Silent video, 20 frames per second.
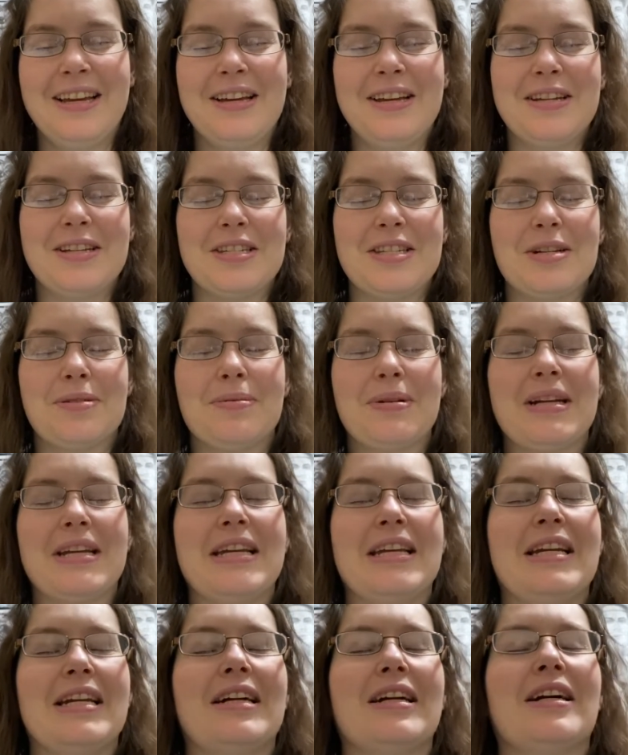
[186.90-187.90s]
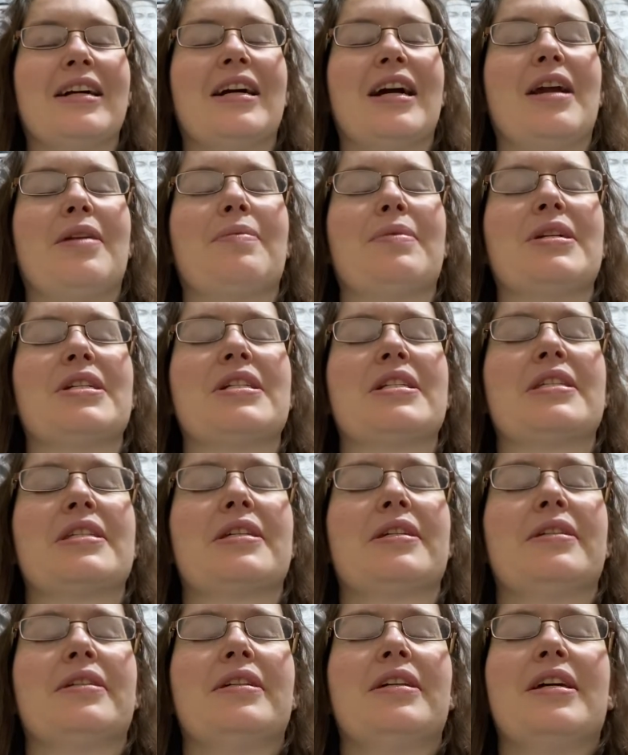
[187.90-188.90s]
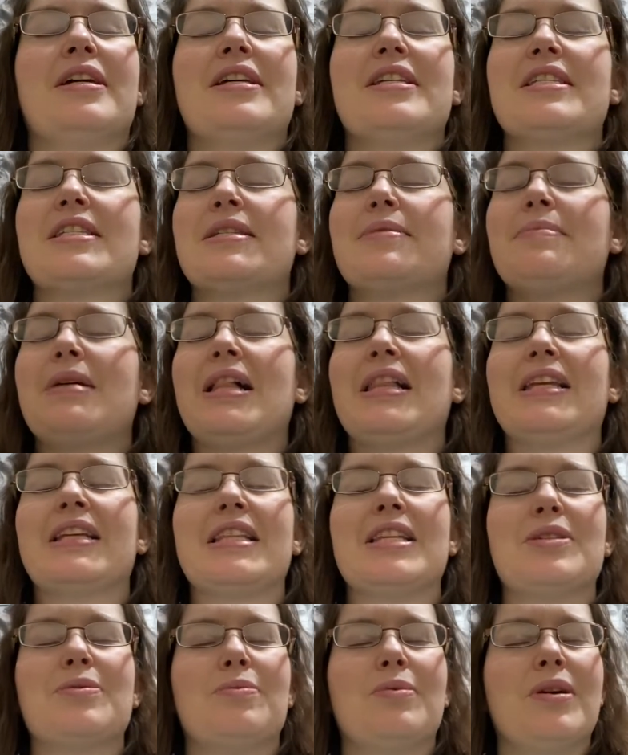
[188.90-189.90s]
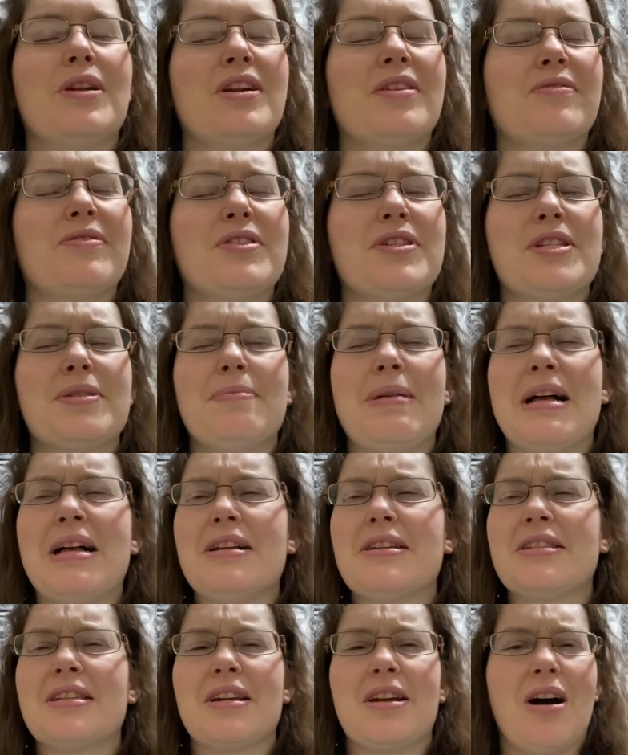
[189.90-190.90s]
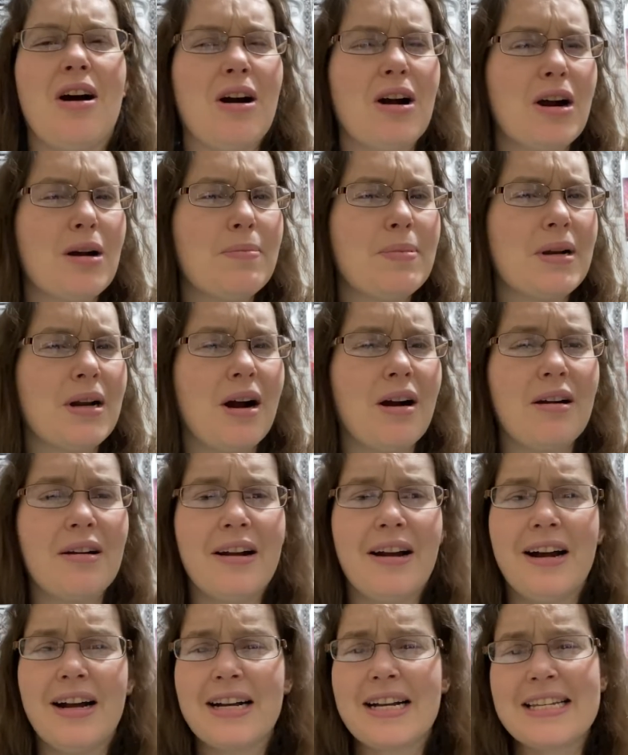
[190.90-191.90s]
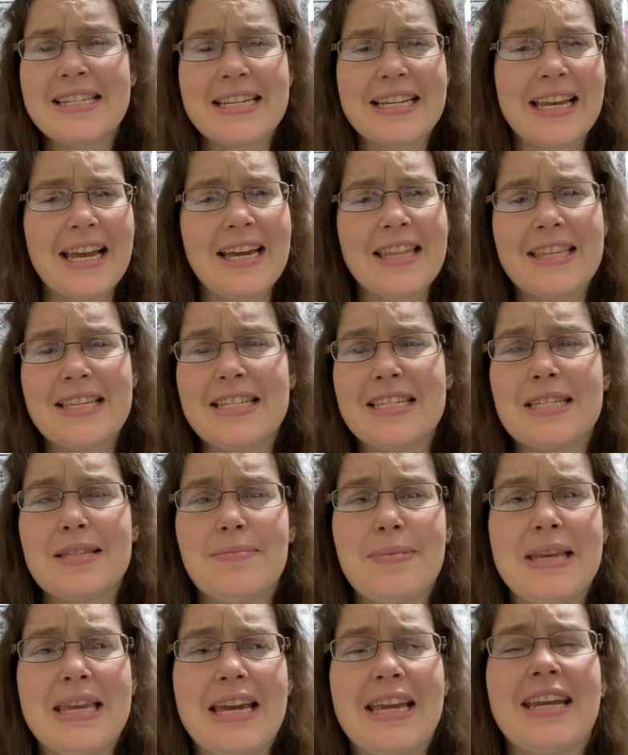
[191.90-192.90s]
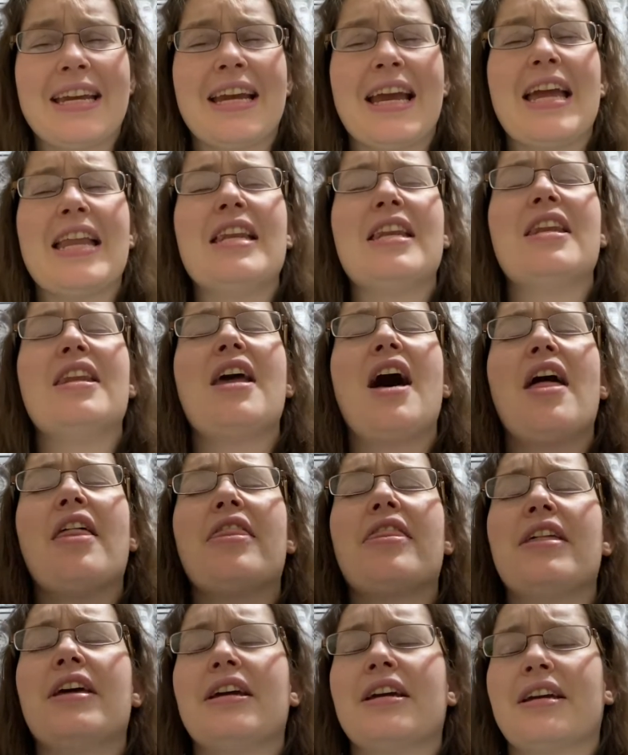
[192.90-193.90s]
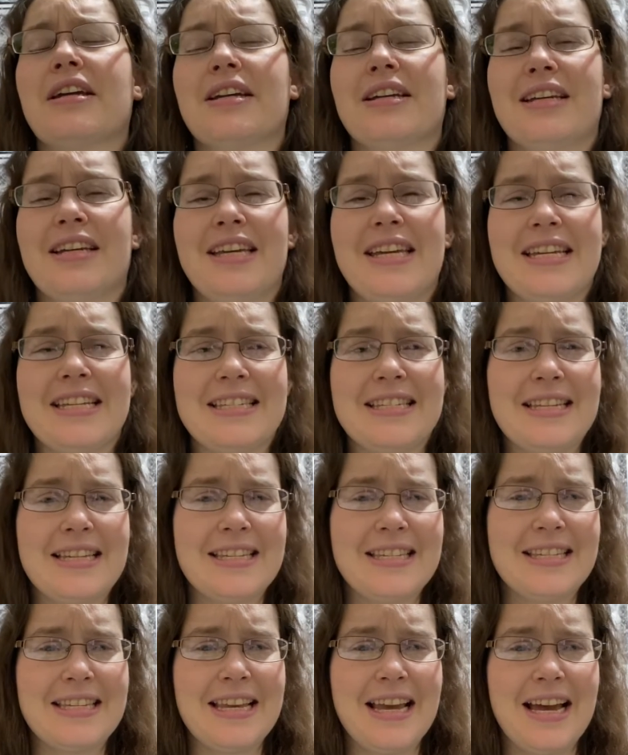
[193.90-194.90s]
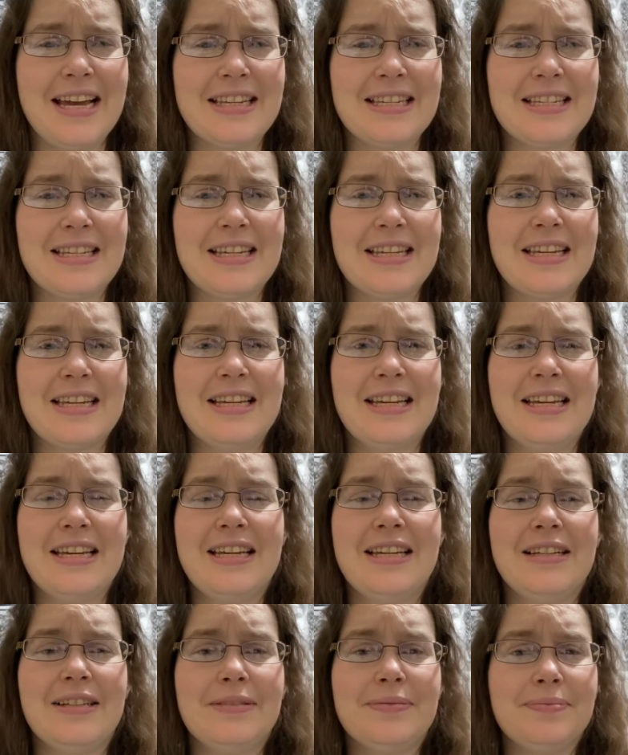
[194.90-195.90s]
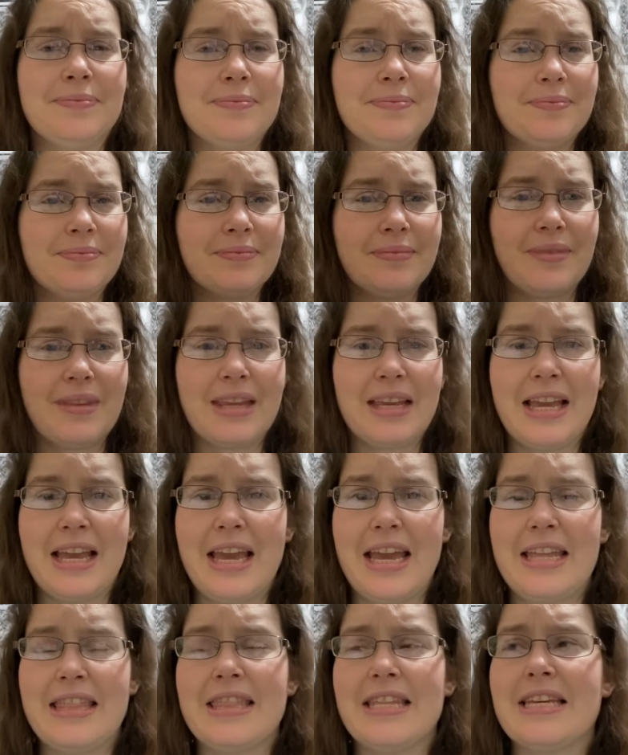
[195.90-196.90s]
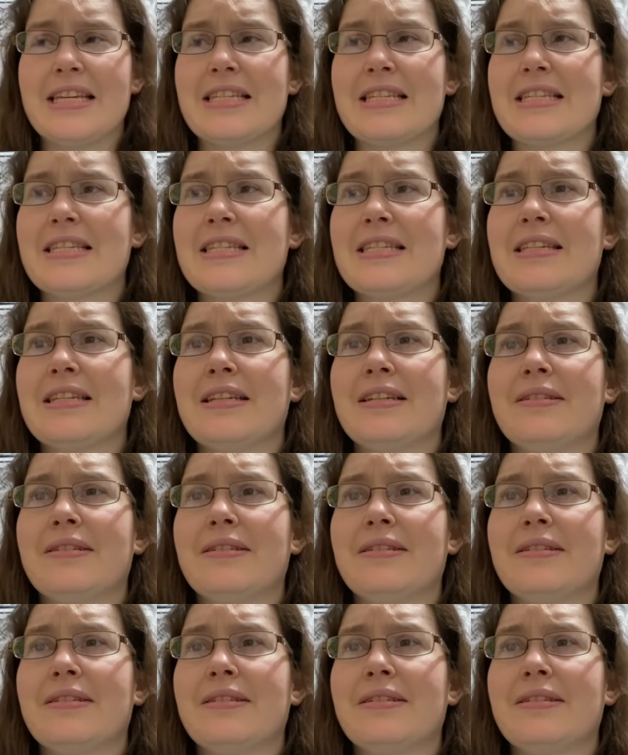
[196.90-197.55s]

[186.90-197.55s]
So we're here and we're just smelling these wonderful smells that are but are not, because again, this is the beginning and nothing exists yet in this